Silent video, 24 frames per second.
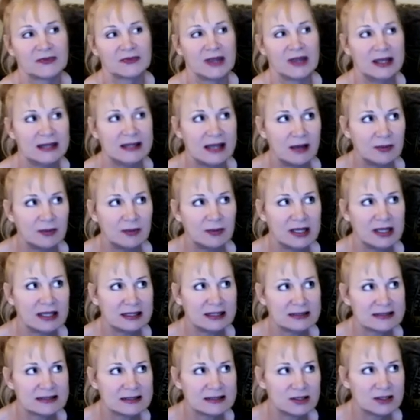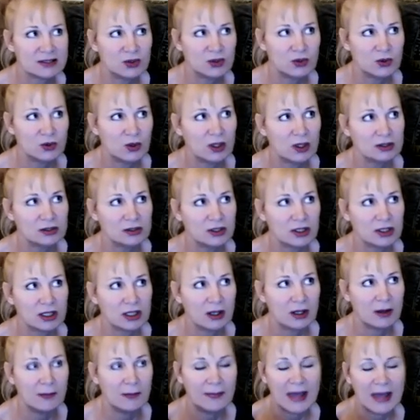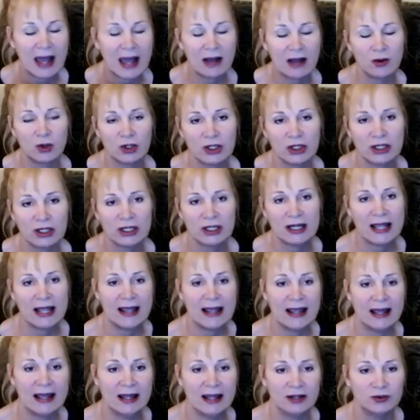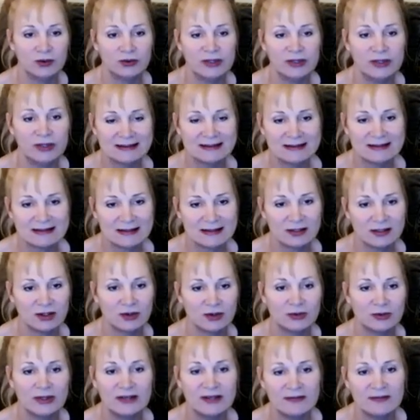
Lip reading: and helping us to look backward and reconsider,